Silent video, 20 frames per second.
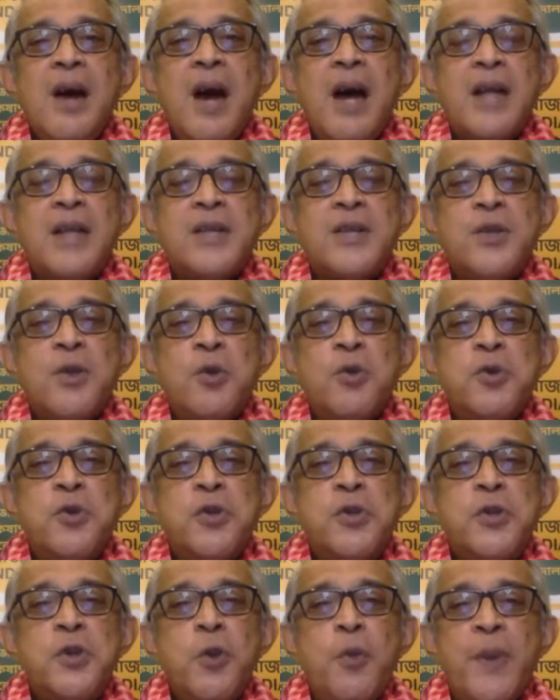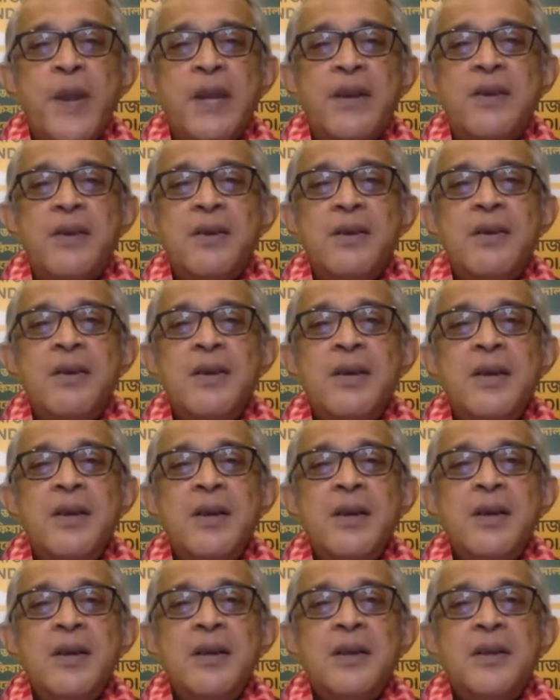are so stupid,
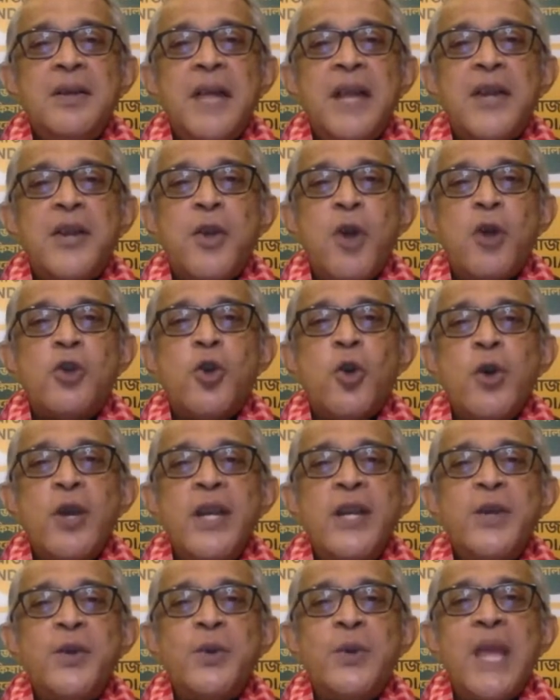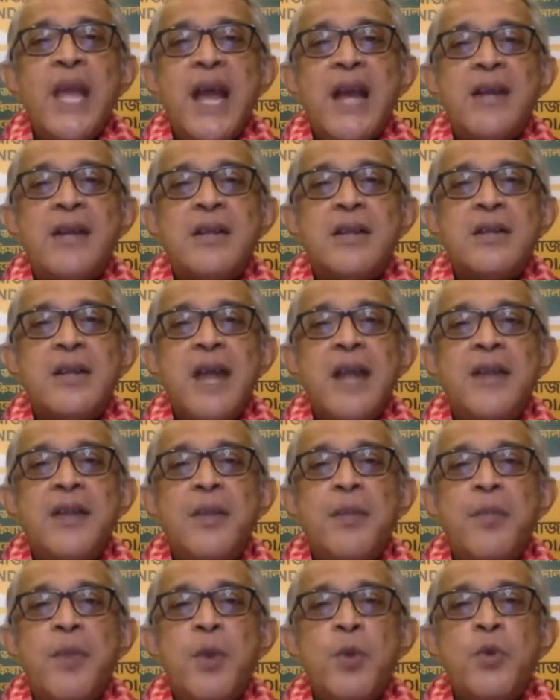that not only do they
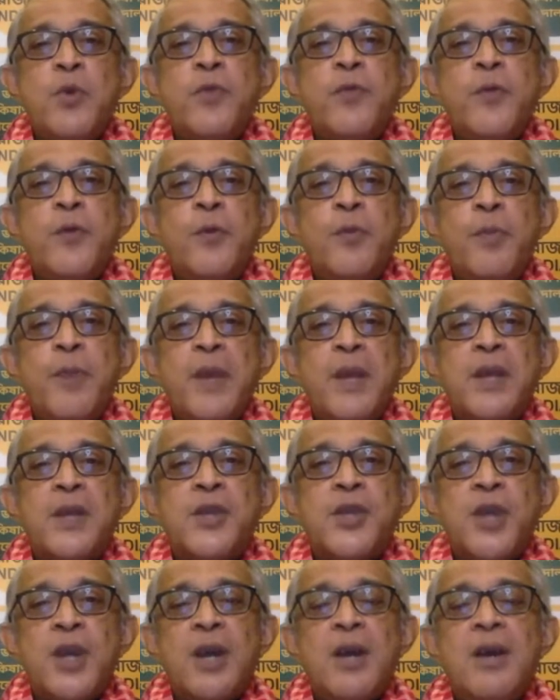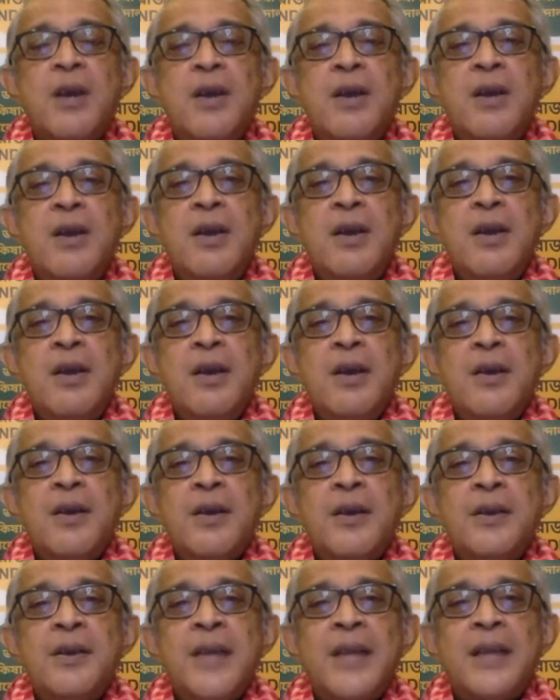understand the beautiful picture
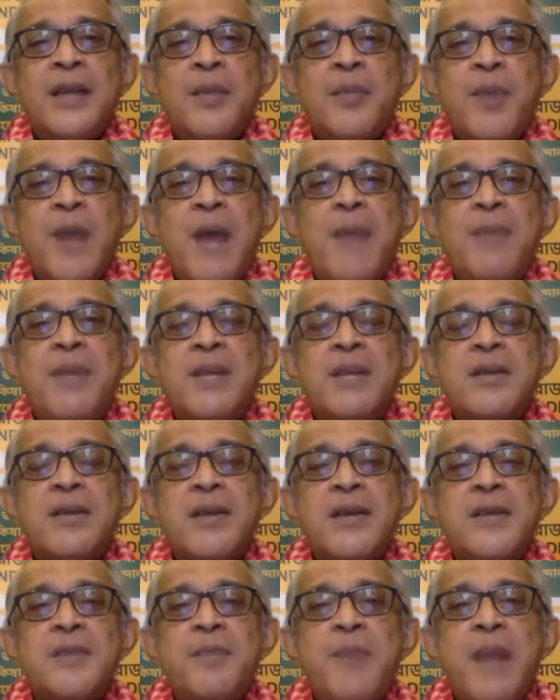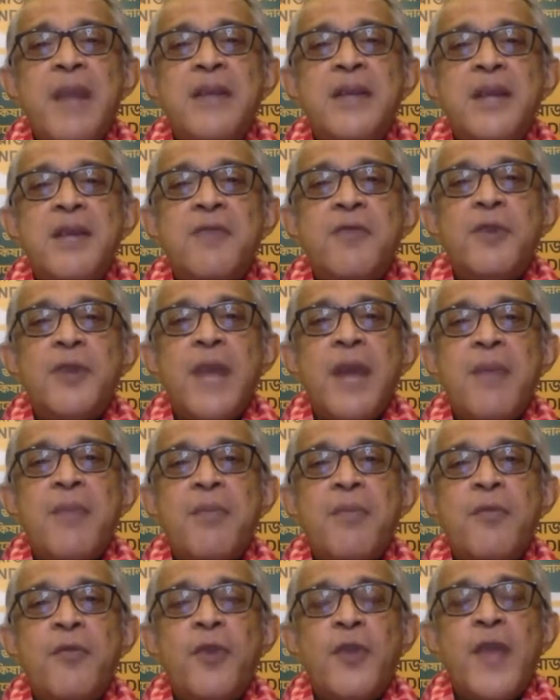that the Prime Minister is painting for them,
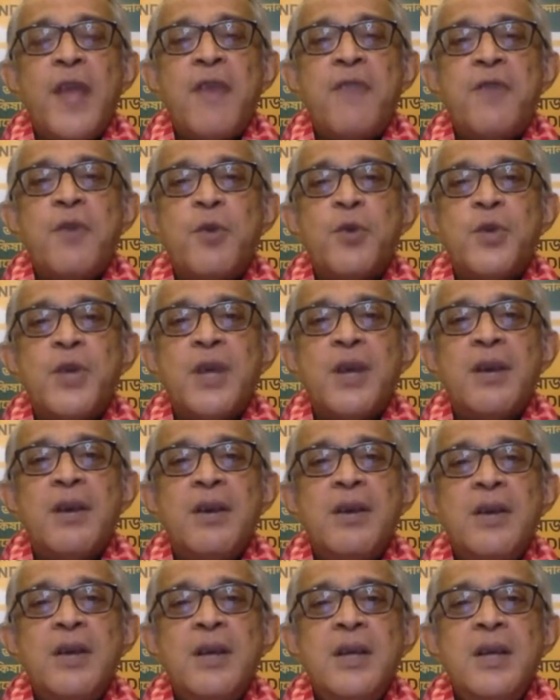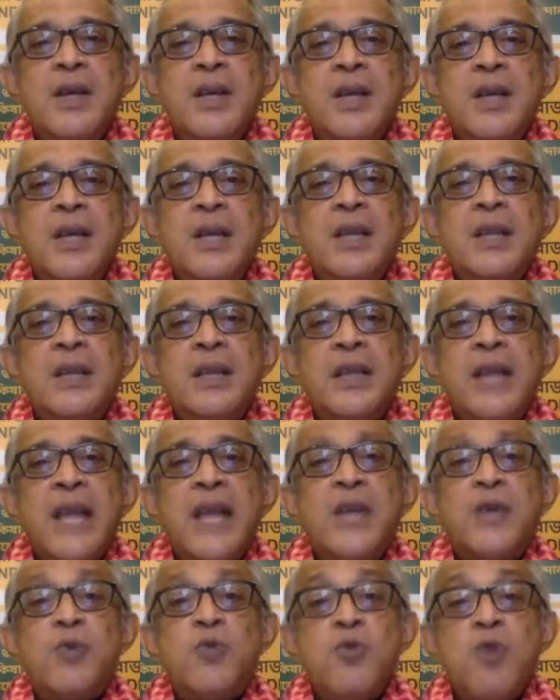for their future,
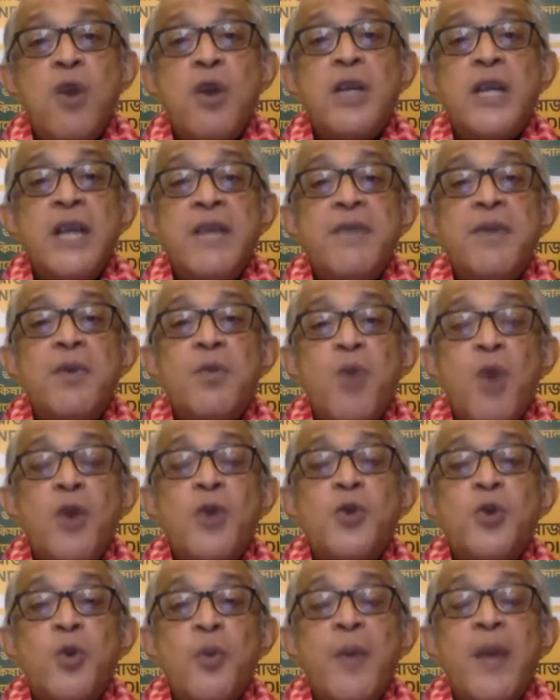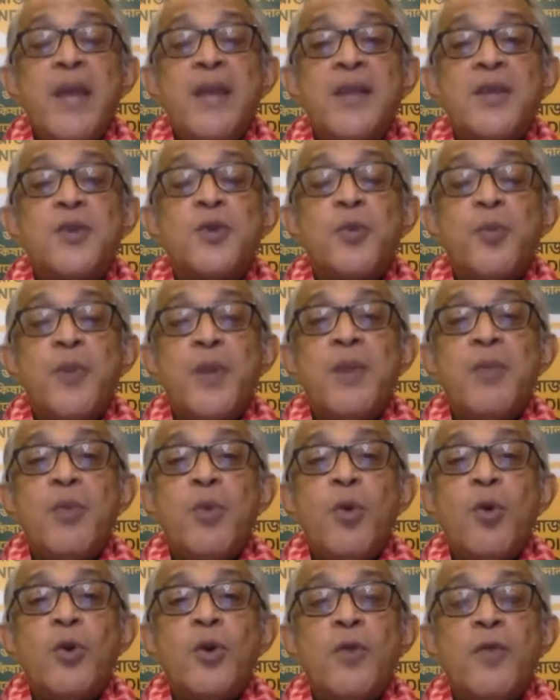they do not even want to obey the
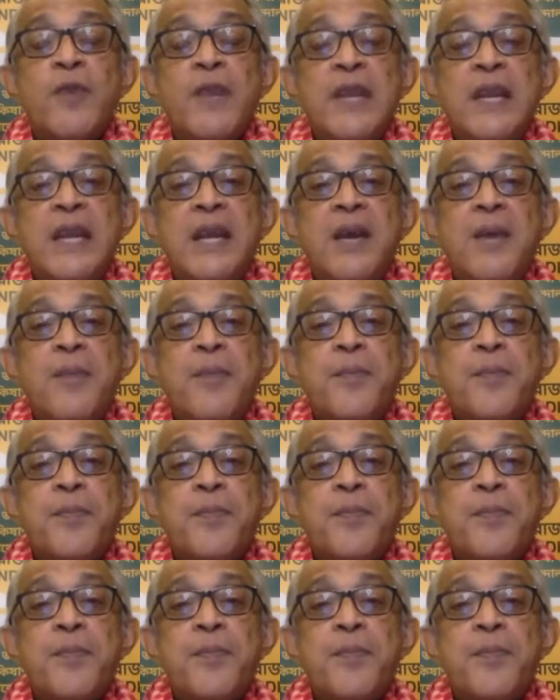Supreme Court of India.